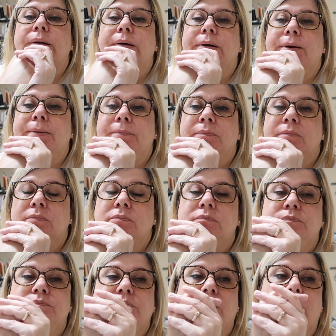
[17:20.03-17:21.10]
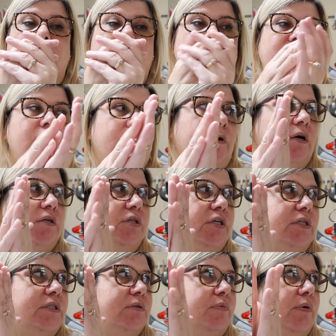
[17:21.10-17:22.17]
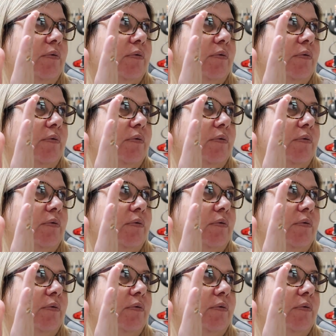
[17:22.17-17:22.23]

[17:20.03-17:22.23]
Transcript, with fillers: a few projects.